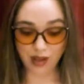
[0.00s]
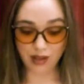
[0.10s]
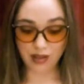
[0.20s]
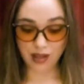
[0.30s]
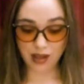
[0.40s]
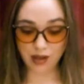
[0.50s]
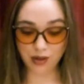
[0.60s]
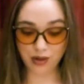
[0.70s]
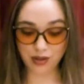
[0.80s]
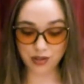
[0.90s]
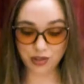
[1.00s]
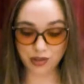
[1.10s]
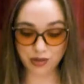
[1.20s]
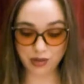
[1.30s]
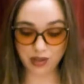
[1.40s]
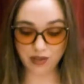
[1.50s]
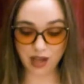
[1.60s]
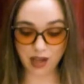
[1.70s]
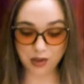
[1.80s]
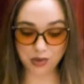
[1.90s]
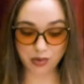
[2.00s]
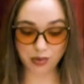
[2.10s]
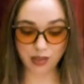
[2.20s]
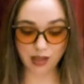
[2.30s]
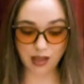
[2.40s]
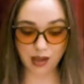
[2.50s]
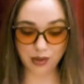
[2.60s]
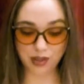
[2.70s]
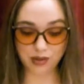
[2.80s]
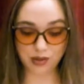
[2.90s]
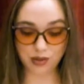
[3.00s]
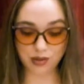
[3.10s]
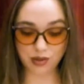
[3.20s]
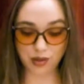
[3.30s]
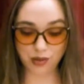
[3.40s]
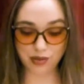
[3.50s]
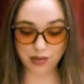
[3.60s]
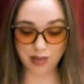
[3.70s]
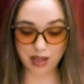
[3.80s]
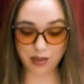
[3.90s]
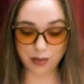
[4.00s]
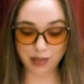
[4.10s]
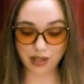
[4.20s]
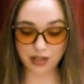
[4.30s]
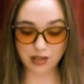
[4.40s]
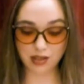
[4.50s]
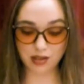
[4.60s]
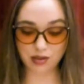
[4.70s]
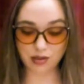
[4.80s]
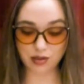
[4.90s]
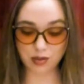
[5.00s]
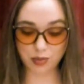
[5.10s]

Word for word: There, all the children of the house were running out into the snow to meet their married sisters,